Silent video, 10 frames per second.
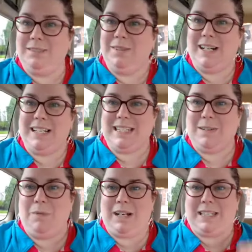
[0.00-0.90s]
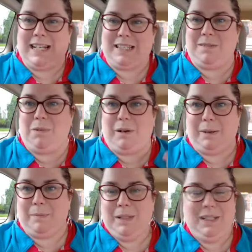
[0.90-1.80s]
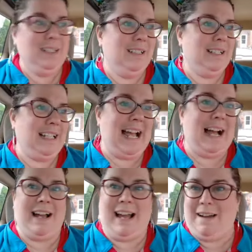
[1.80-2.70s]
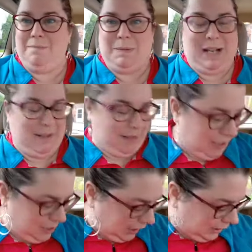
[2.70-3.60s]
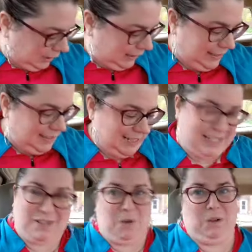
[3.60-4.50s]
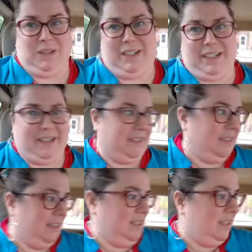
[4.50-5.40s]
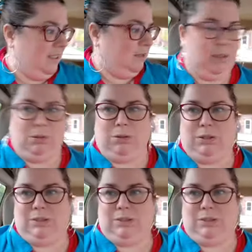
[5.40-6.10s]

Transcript: where it's where it's nice and warm. Yeah, have maybe have hot chocolate because it's cold out here. Woo.